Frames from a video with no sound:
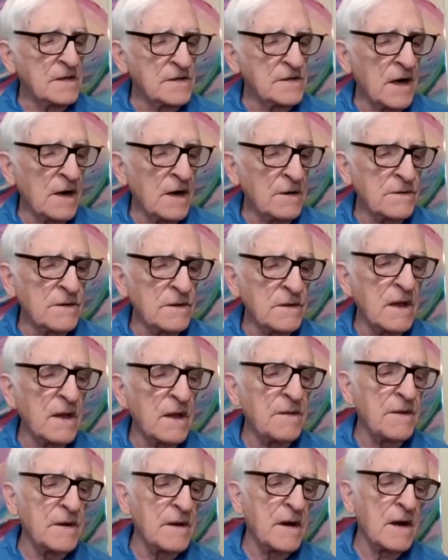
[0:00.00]
It is hard to
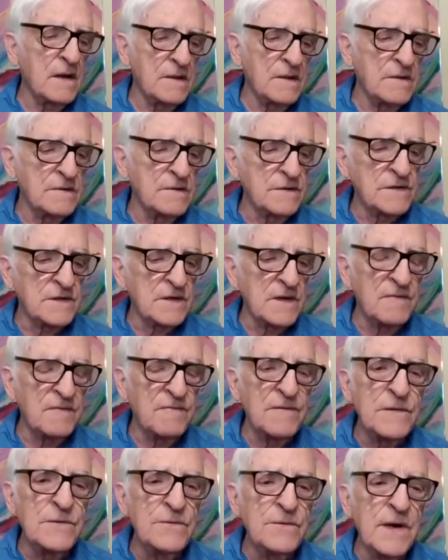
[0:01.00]
love others
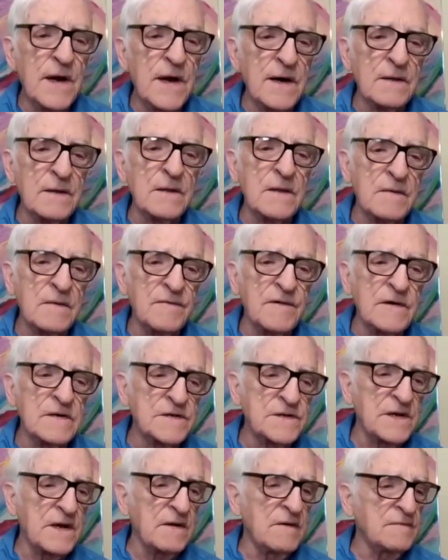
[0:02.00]
if we do not love
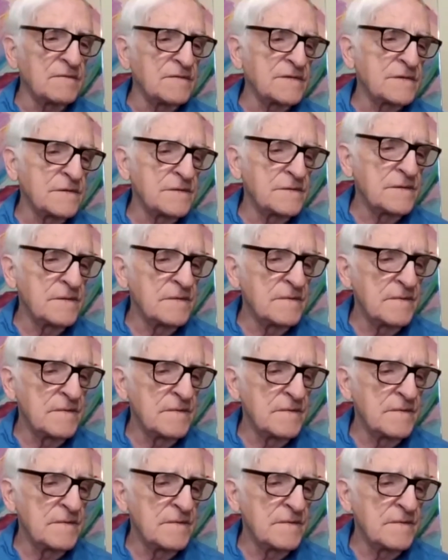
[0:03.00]
ourselves.